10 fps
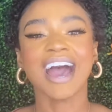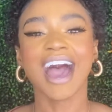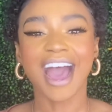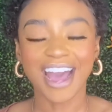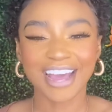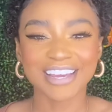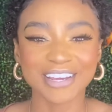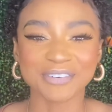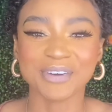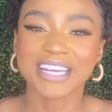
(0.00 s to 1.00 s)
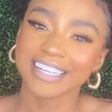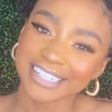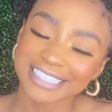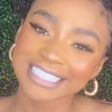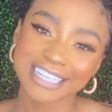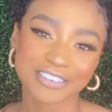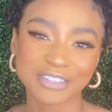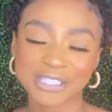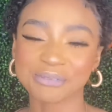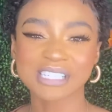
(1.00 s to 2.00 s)
I am here to give you
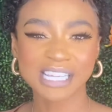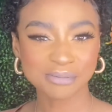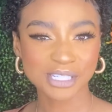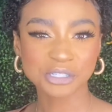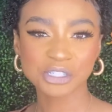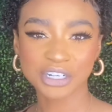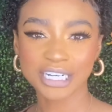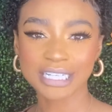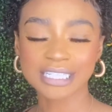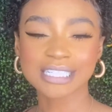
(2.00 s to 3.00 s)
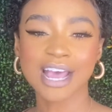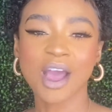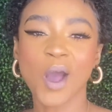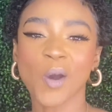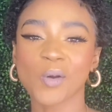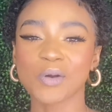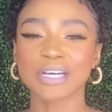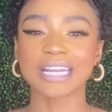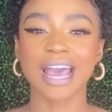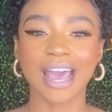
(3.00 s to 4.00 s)
some tips and tricks on
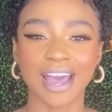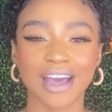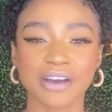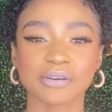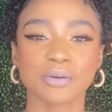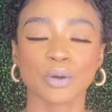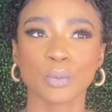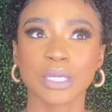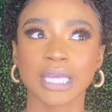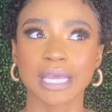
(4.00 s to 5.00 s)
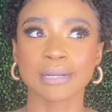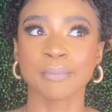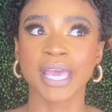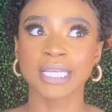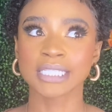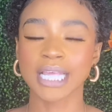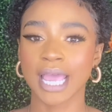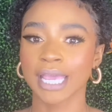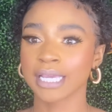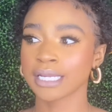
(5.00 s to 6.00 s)
how we can
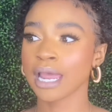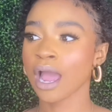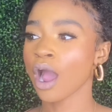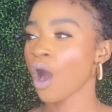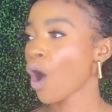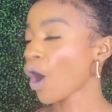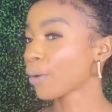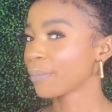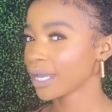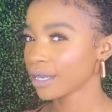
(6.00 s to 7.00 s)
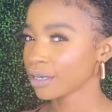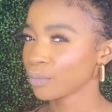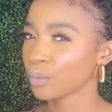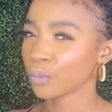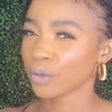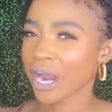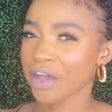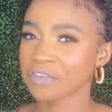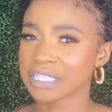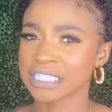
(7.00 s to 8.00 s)
maintain our makeup when we're
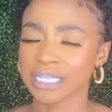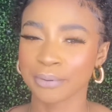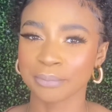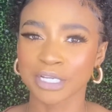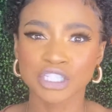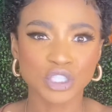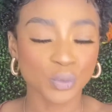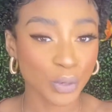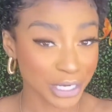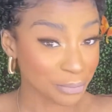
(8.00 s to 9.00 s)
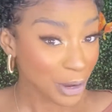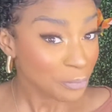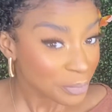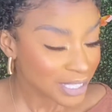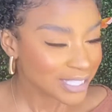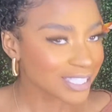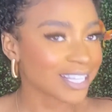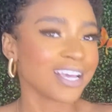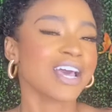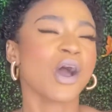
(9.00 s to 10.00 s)
having some sweaty moments
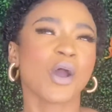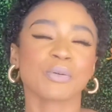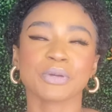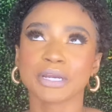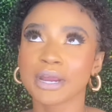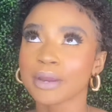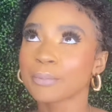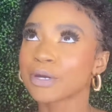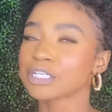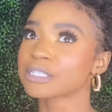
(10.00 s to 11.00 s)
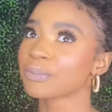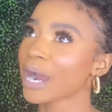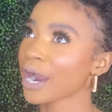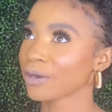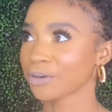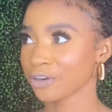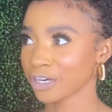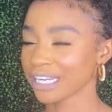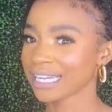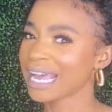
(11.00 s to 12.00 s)
or we're
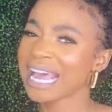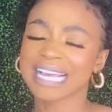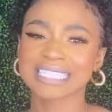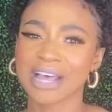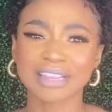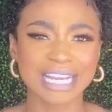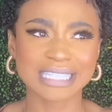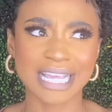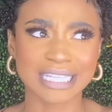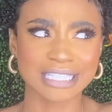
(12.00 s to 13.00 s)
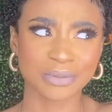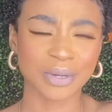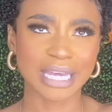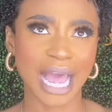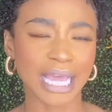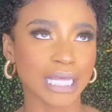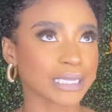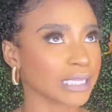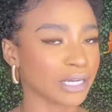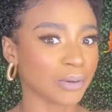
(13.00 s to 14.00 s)
perspiring. Because I don't like saying sweat, I
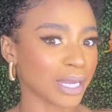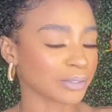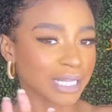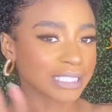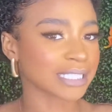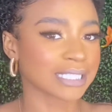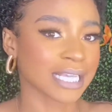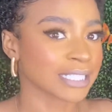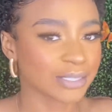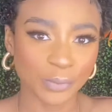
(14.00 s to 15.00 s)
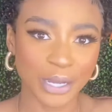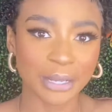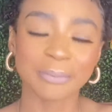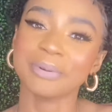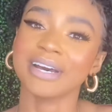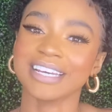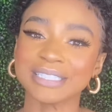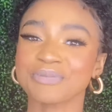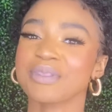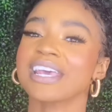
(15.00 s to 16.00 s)
glow. I don't like to say sweat. But
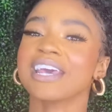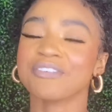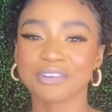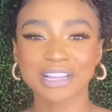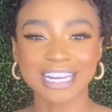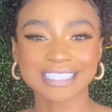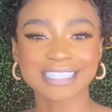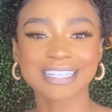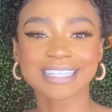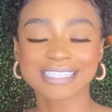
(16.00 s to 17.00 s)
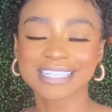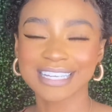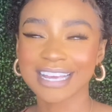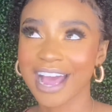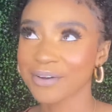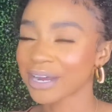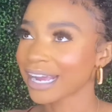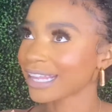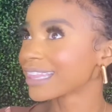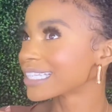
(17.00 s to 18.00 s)
if you like to see how I
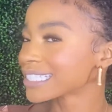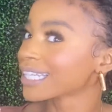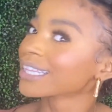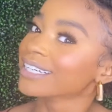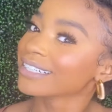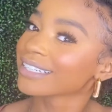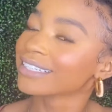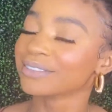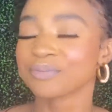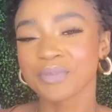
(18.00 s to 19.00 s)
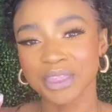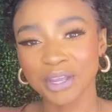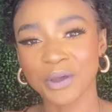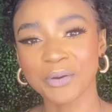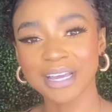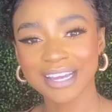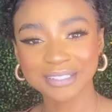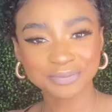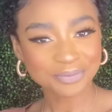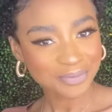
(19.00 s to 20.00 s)
got this look, then go ahead
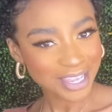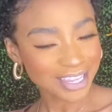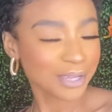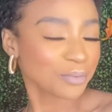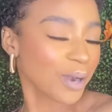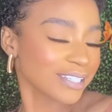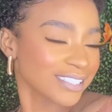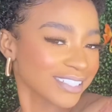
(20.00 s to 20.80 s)
and keep watching.